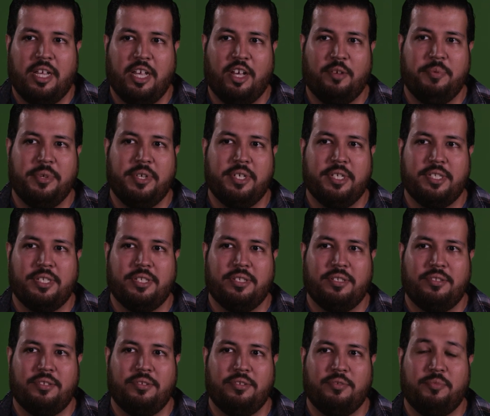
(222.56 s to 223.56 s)
helping
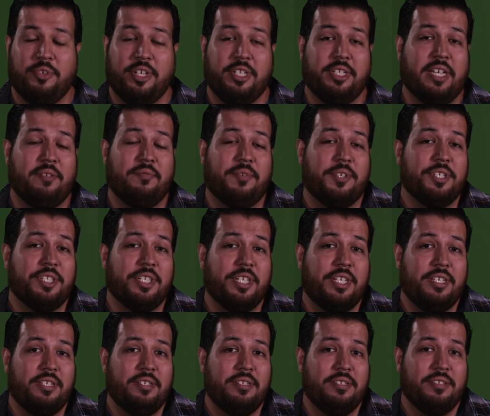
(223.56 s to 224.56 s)
us to bring
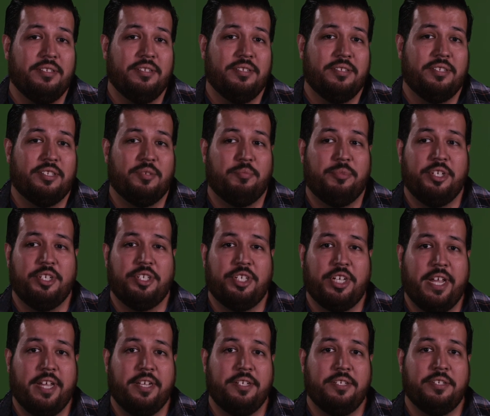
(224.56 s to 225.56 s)
diversity, to bring
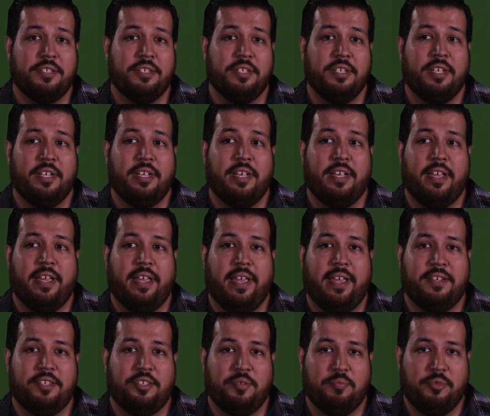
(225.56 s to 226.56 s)
change,
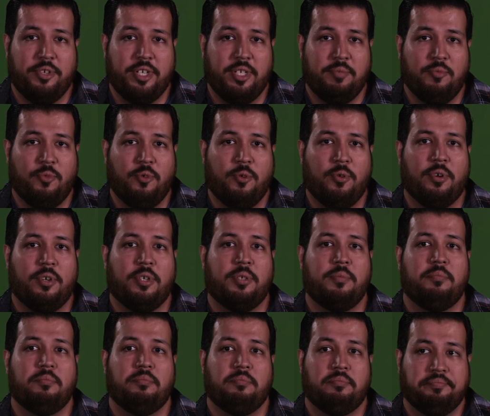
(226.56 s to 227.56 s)
and to bring more
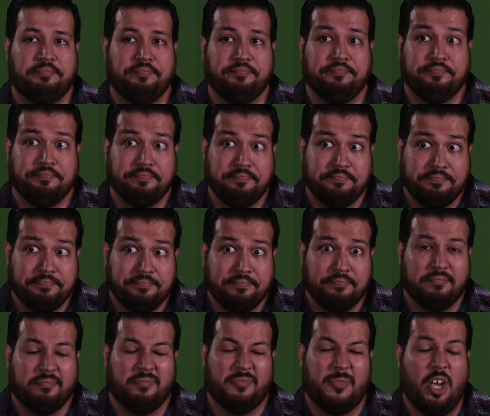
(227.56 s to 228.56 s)

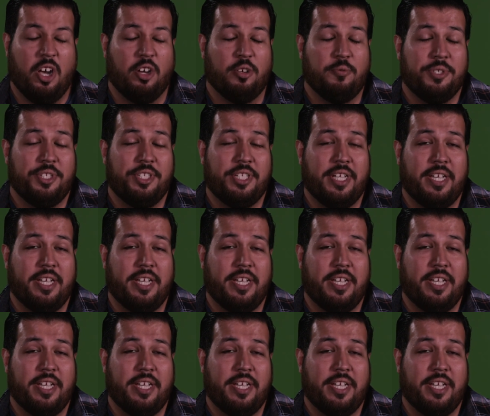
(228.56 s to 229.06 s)
awkward